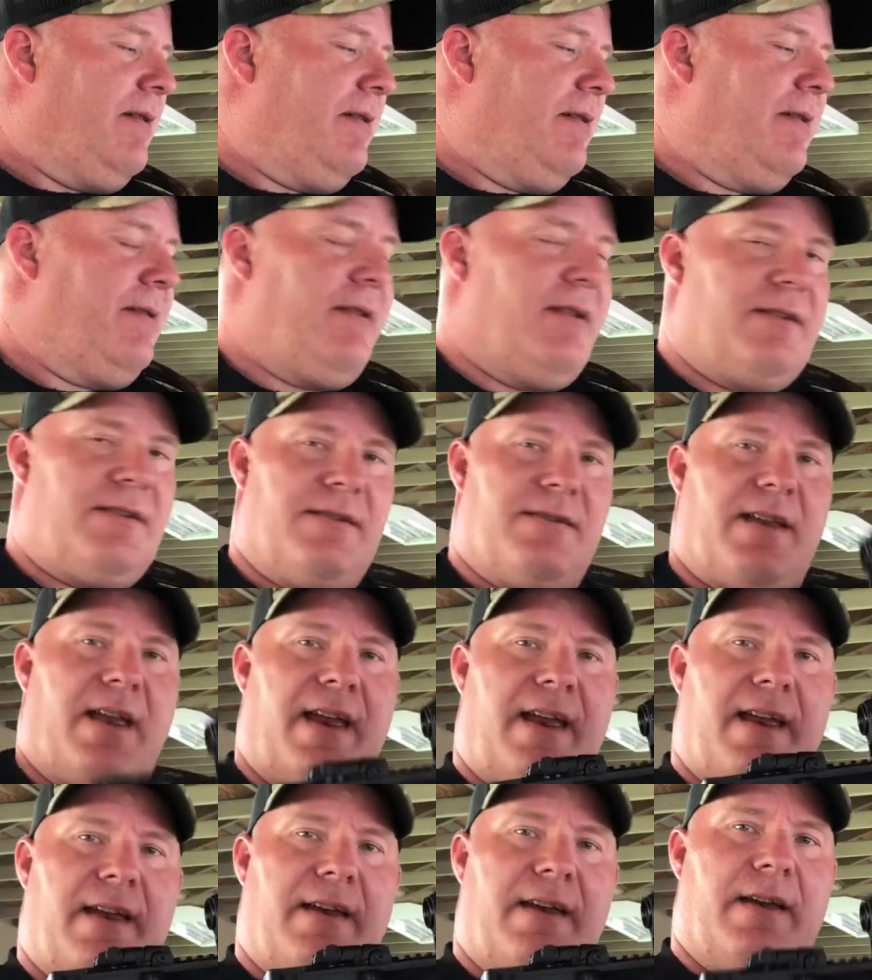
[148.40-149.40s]
this is a
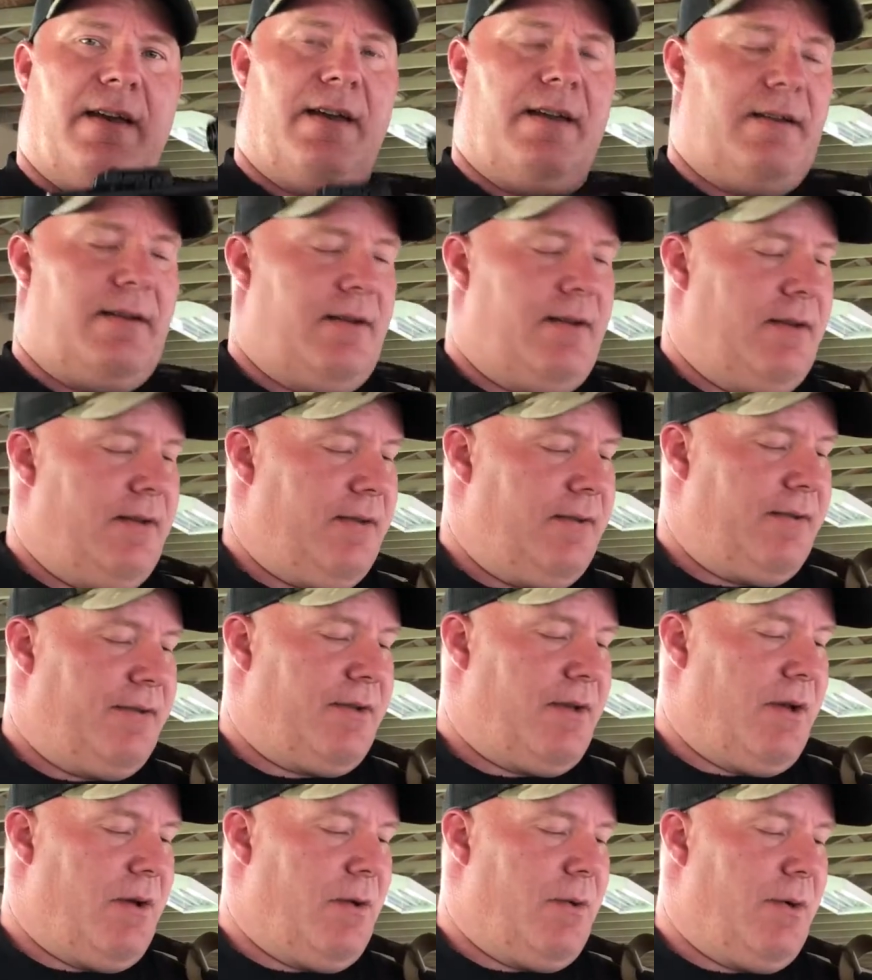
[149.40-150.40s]
handgun,
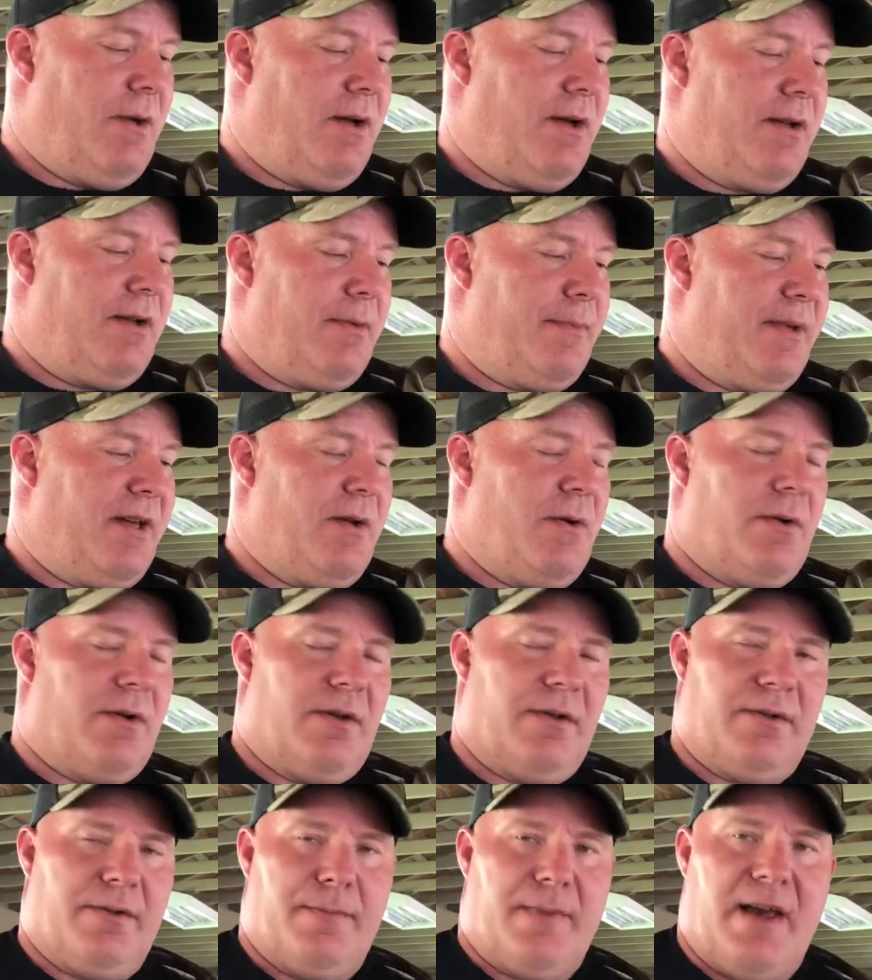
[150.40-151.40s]
so it'll be going
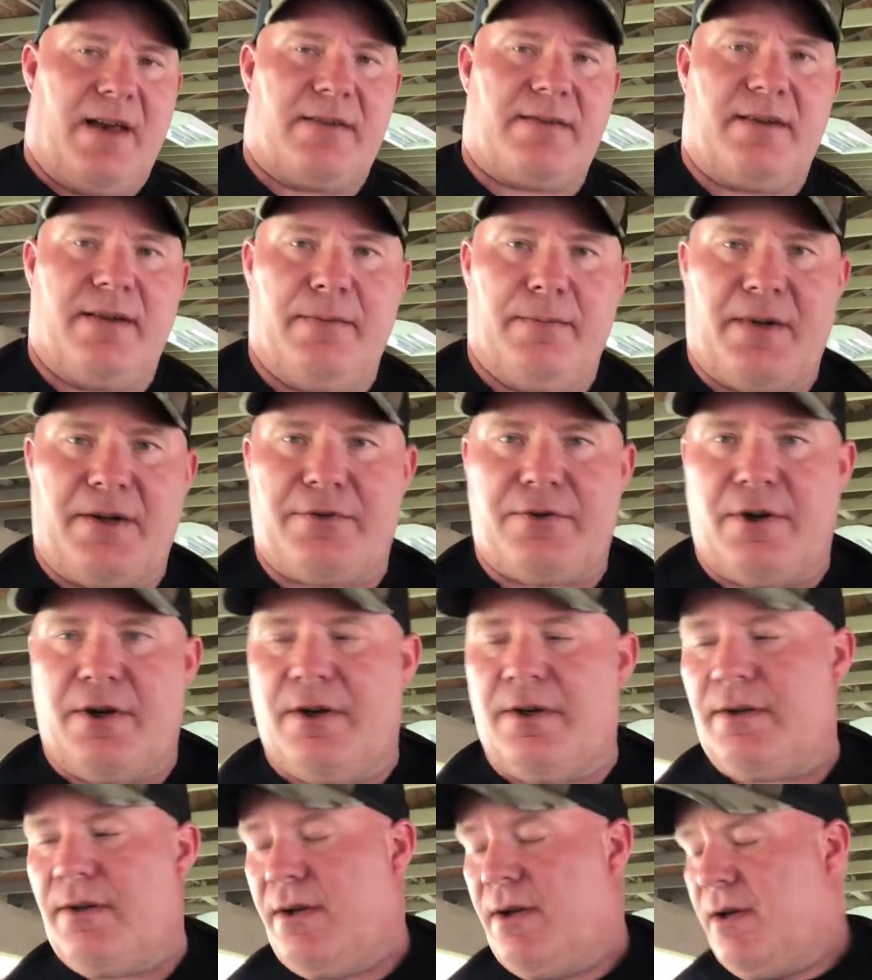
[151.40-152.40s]
under the back seat of my truck,